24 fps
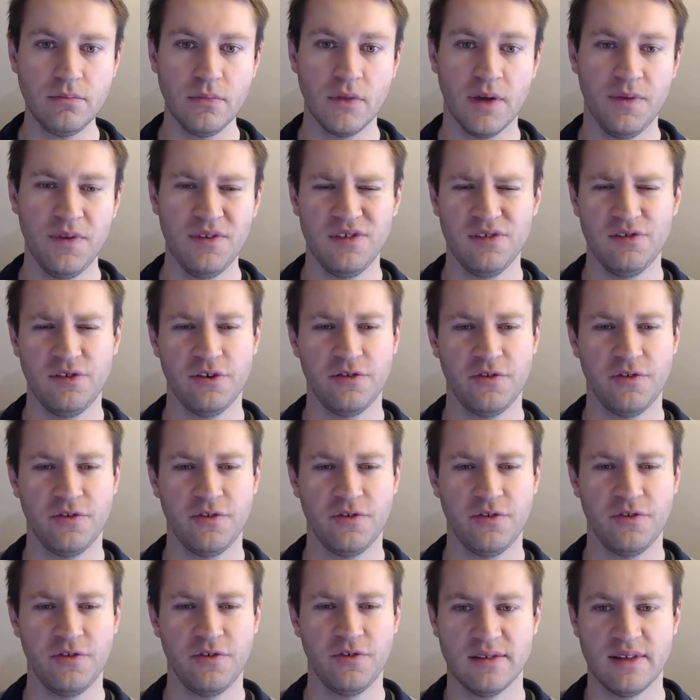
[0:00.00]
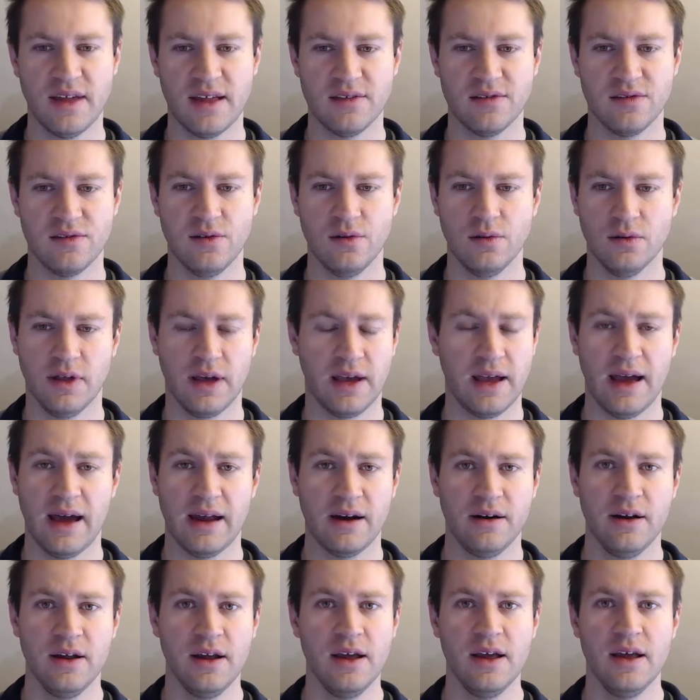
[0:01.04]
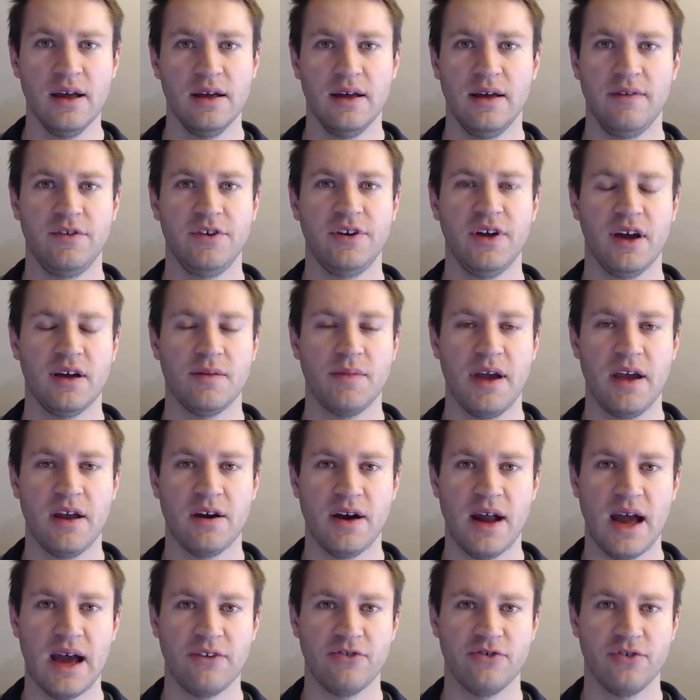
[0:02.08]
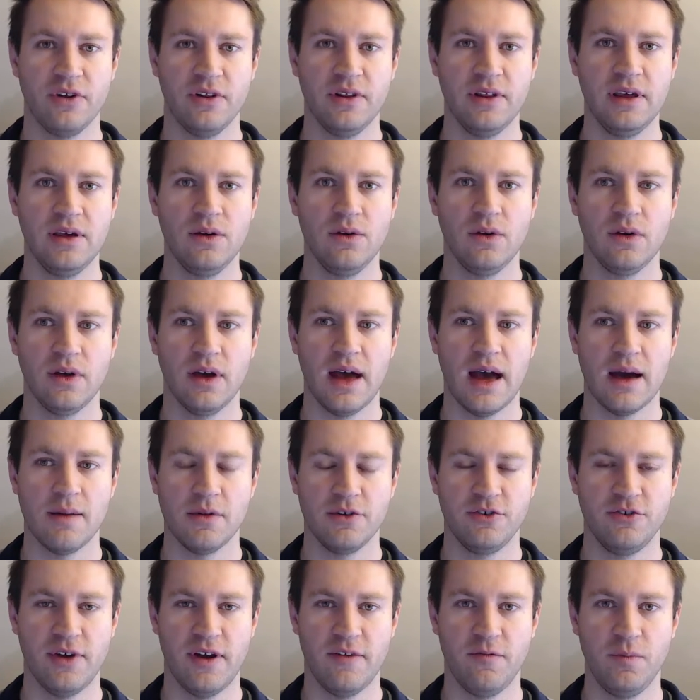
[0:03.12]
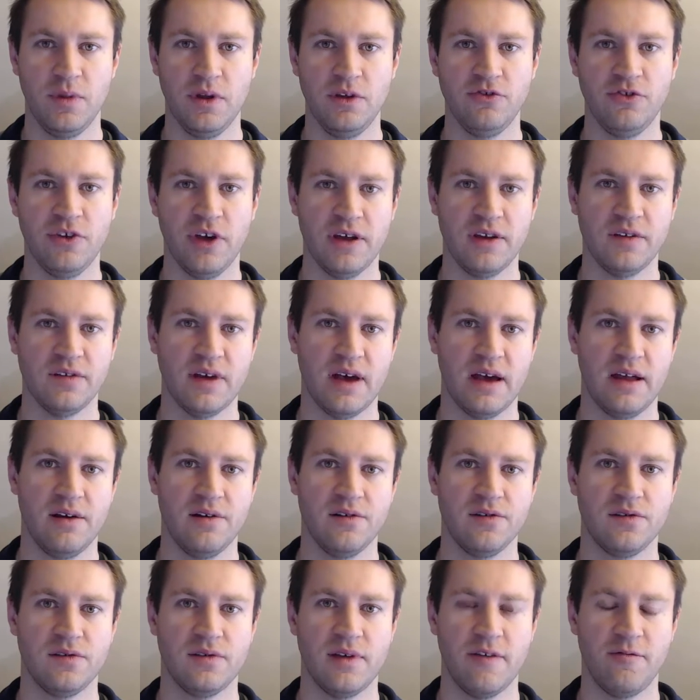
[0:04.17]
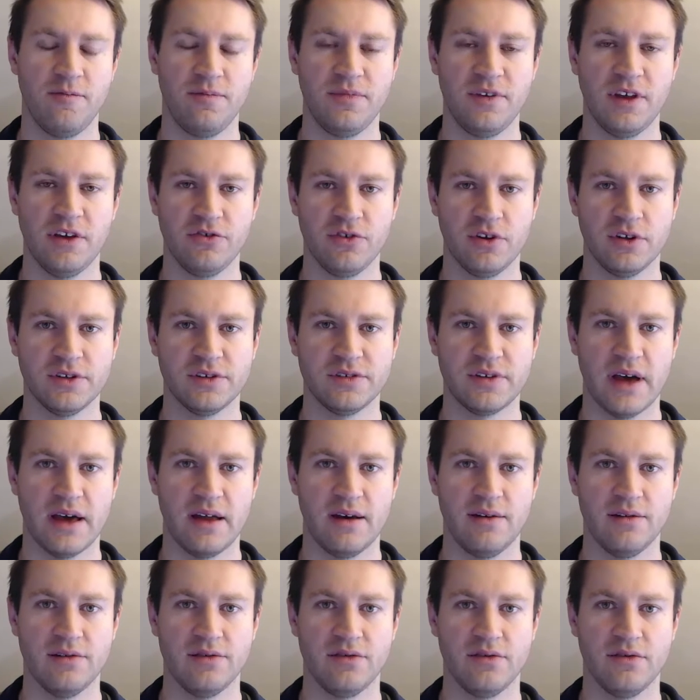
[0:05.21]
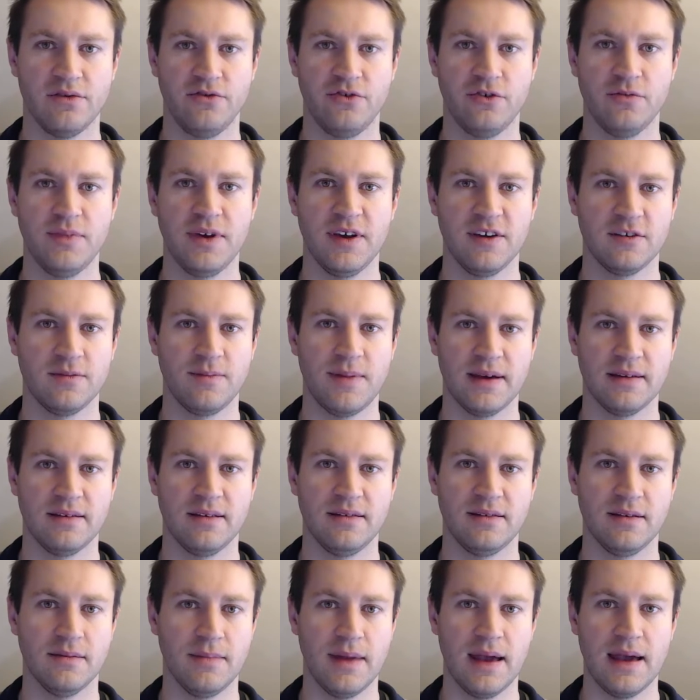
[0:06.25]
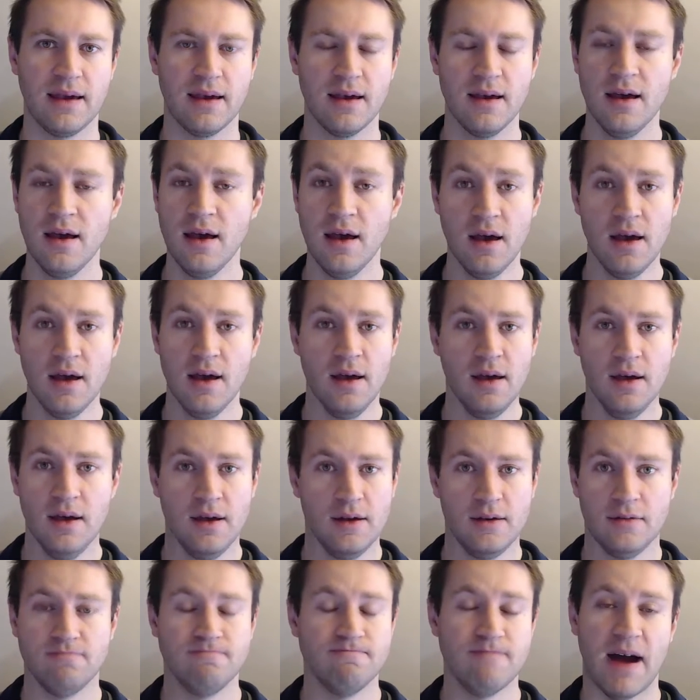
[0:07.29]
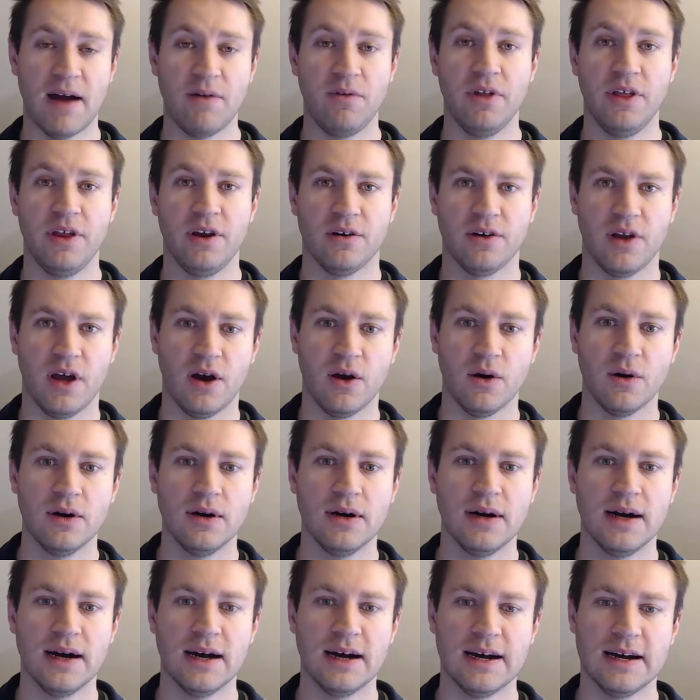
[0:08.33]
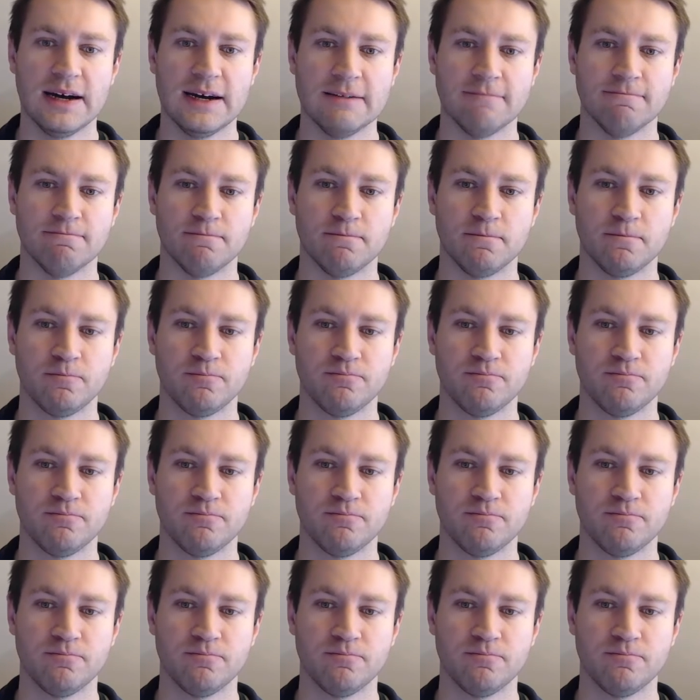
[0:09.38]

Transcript: And this is just for the United States too. Like I don't, if you're talking about internationally, how much FPGA designers, F digital designers should be expected to make, I really don't know. Um,